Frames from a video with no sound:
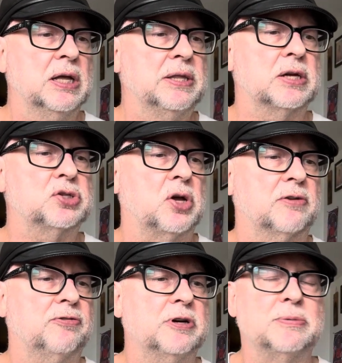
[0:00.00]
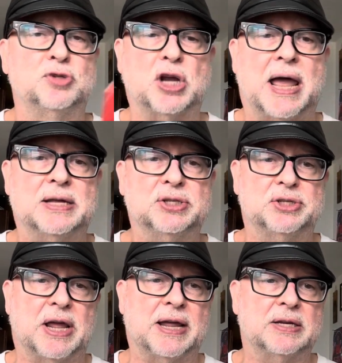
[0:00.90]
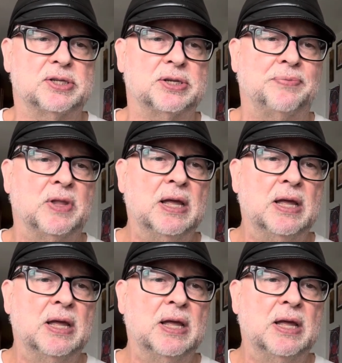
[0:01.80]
next song, Freedom Jazz Dance.